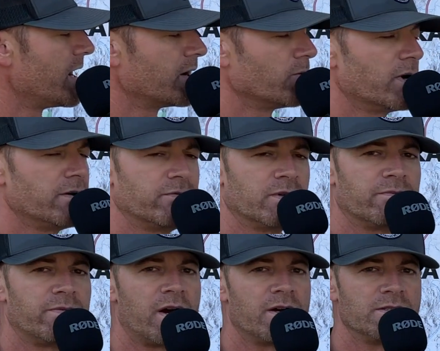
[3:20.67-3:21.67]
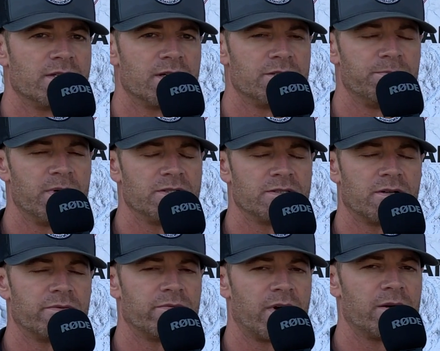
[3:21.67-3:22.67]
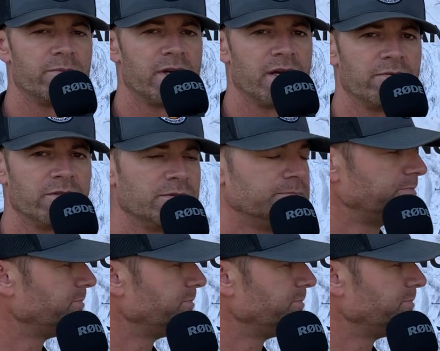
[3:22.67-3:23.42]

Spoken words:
out away from the fire's edge based on fire behavior.